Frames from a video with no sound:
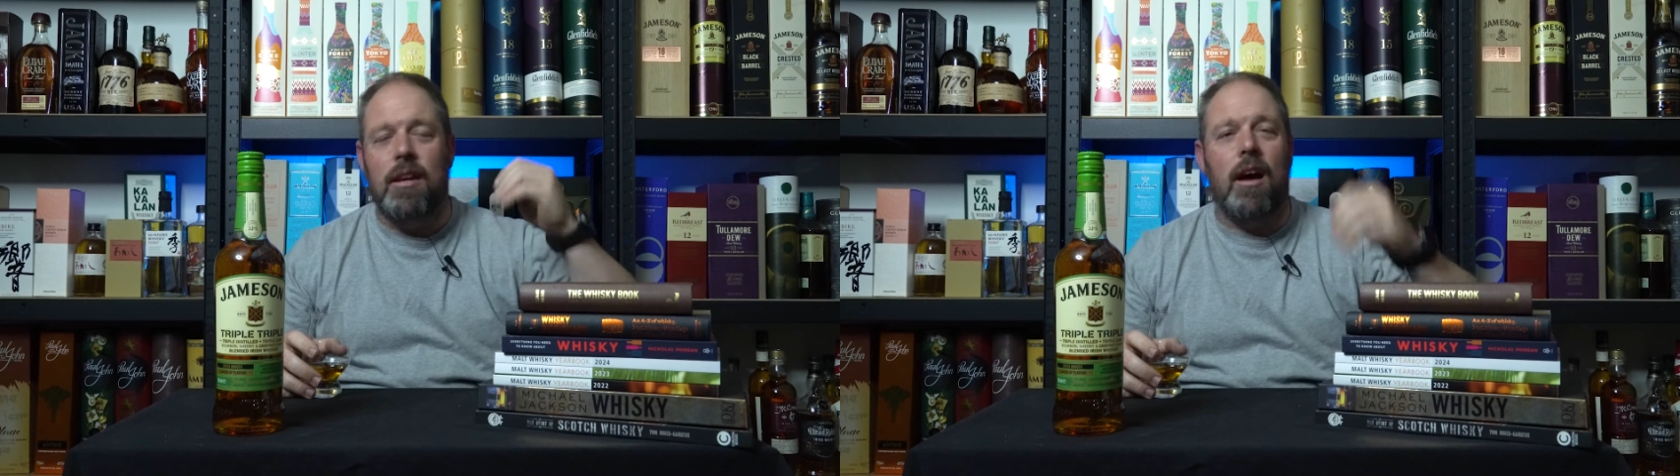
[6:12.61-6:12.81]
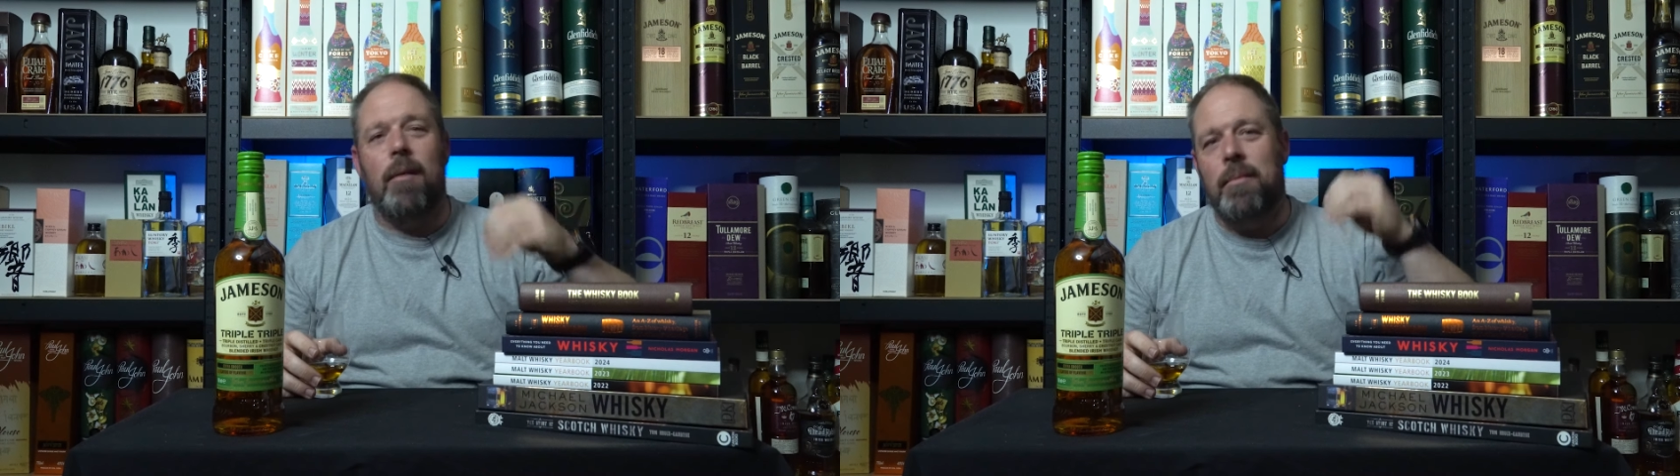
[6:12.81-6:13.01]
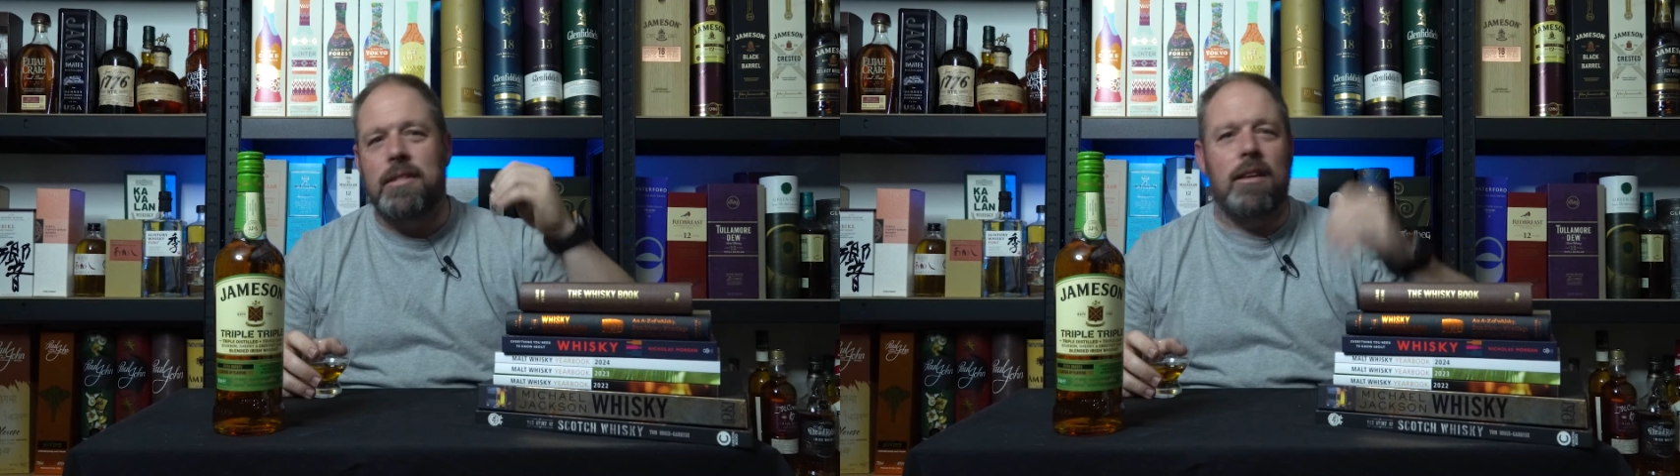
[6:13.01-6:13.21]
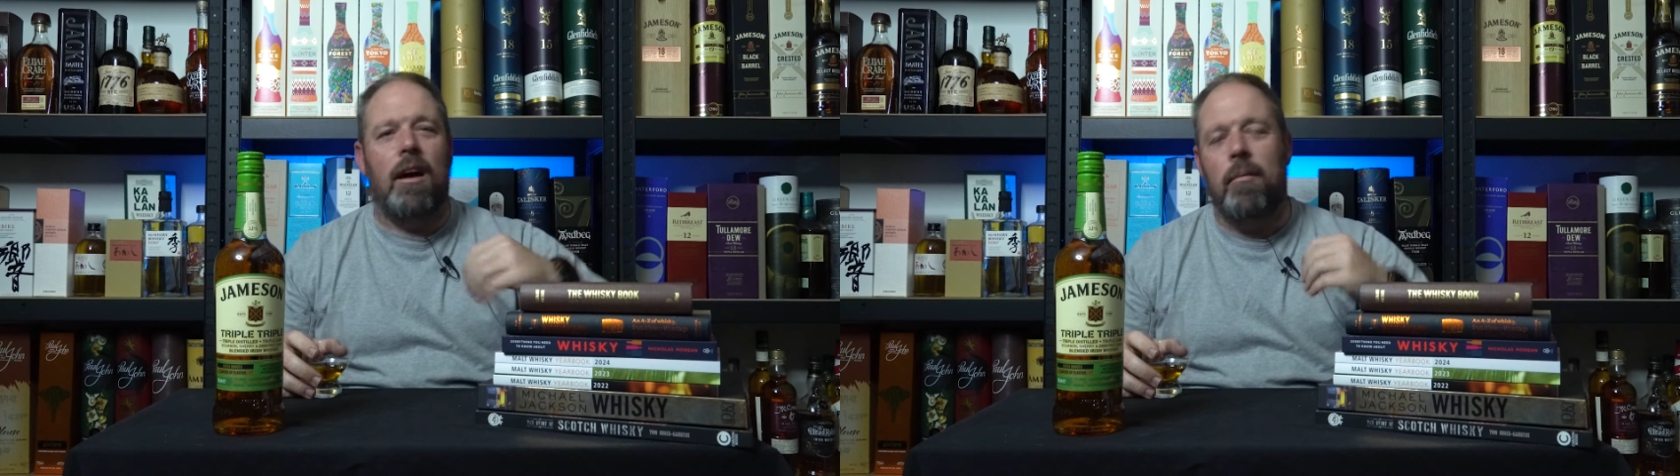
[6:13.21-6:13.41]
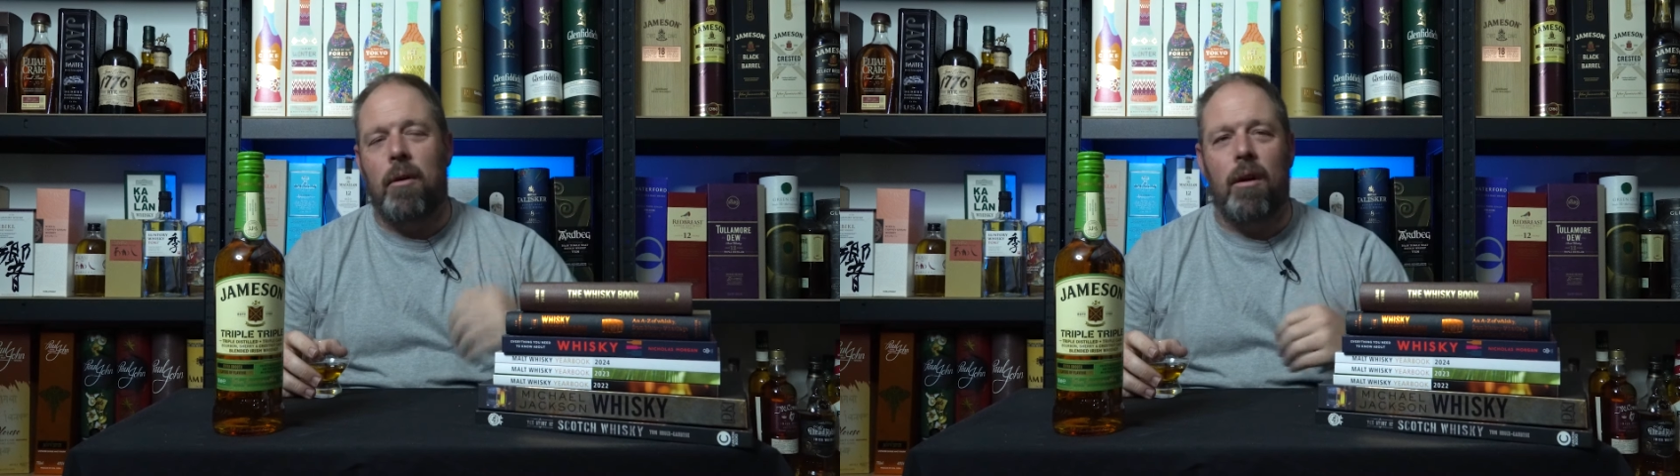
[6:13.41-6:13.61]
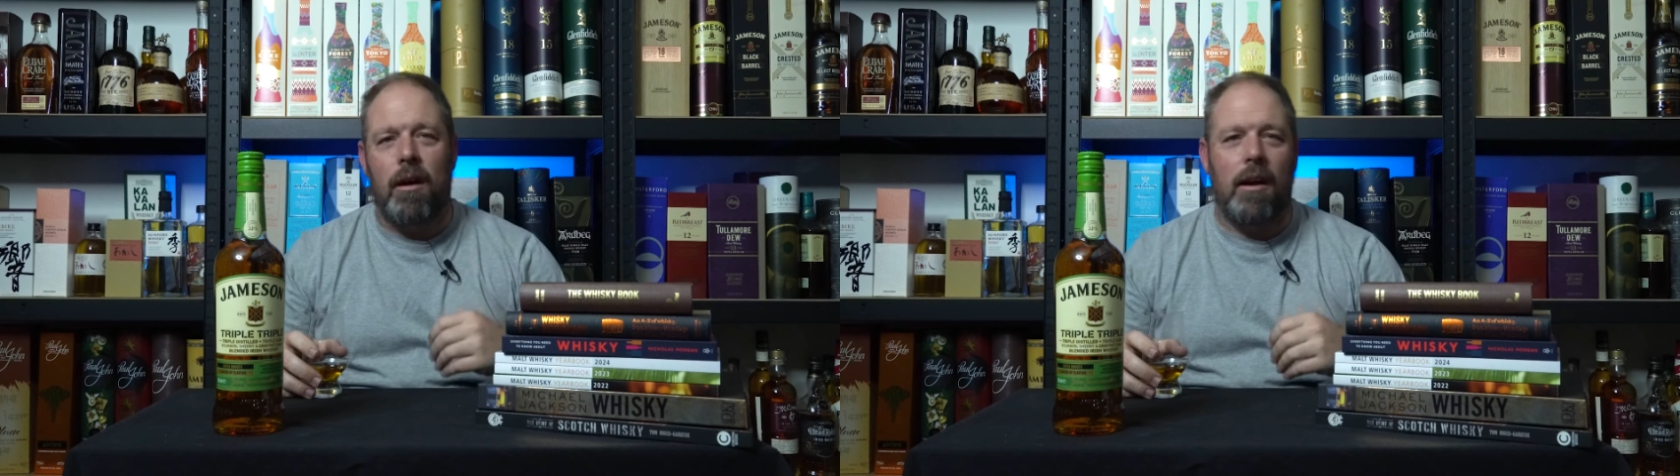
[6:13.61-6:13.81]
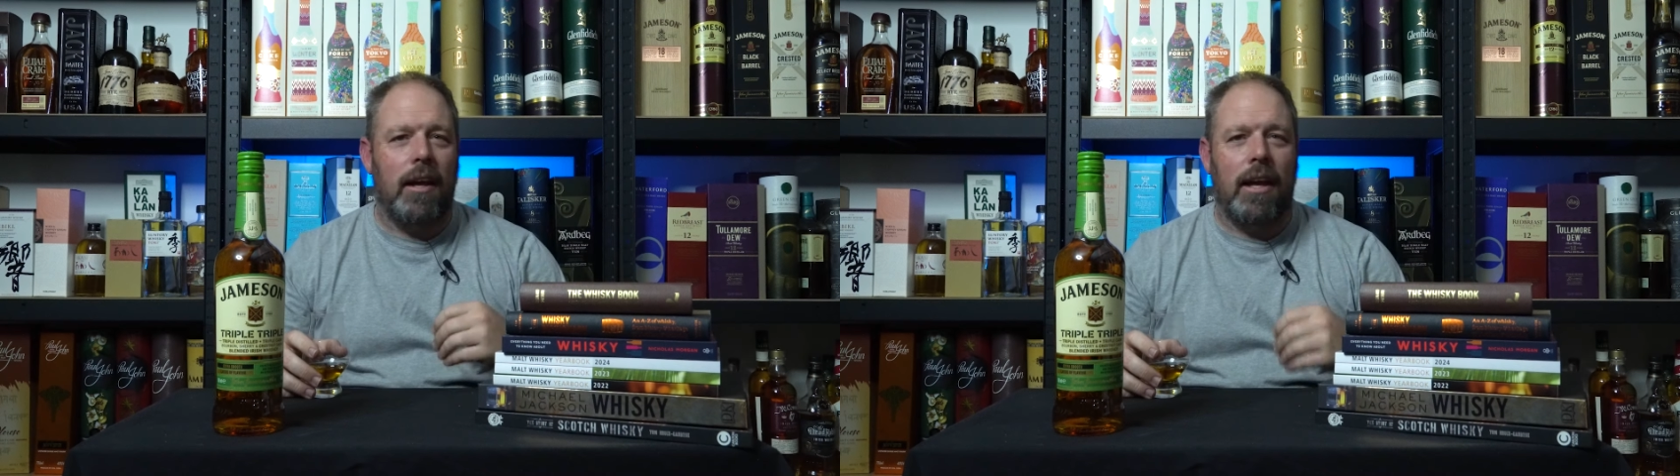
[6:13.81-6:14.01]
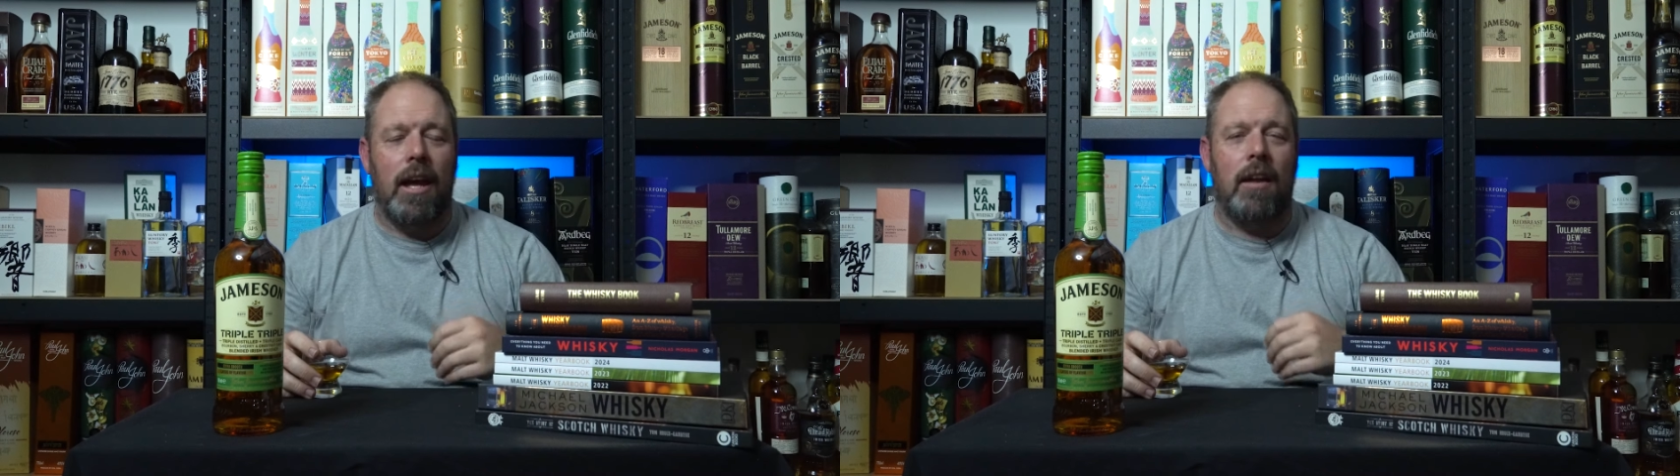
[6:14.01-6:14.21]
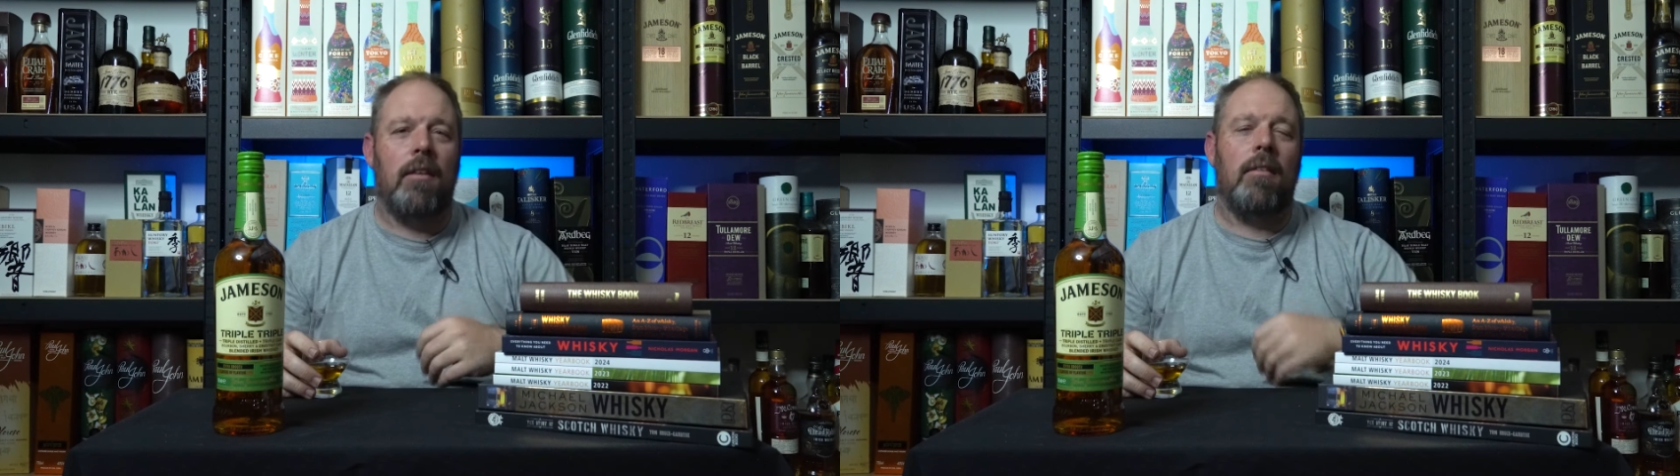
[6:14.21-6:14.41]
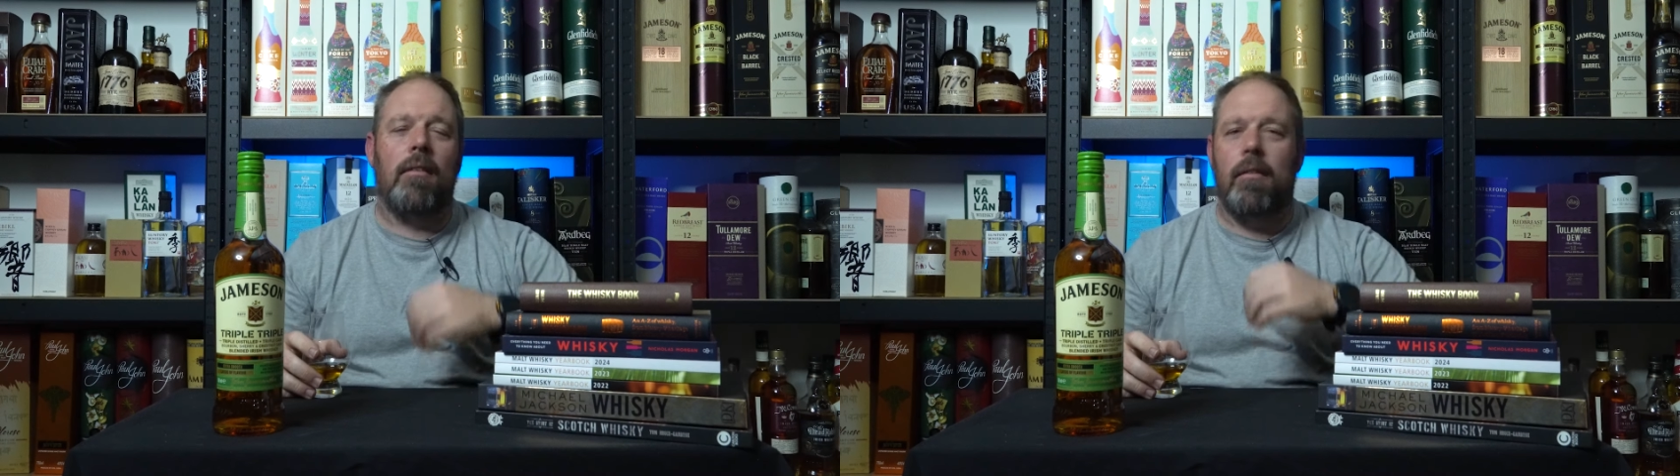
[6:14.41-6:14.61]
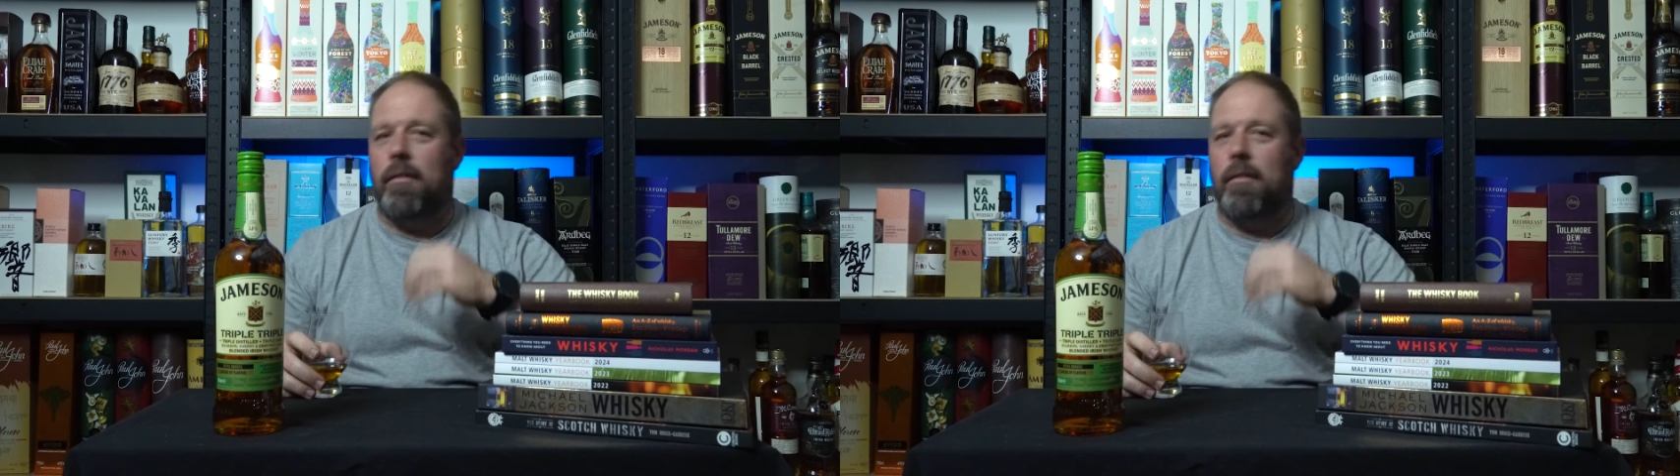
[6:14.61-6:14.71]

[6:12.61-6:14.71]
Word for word: time and time again